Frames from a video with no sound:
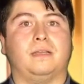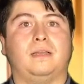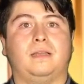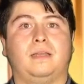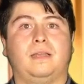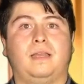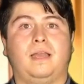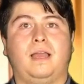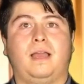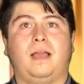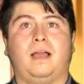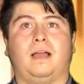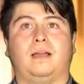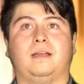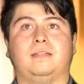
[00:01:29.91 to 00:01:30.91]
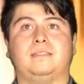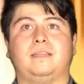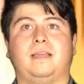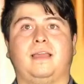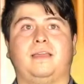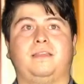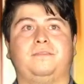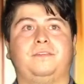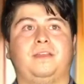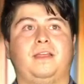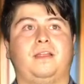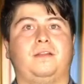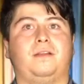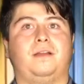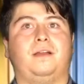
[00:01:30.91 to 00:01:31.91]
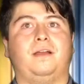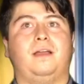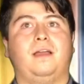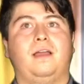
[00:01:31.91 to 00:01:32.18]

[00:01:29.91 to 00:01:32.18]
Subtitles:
Aww. Yeah, it's the end of an era.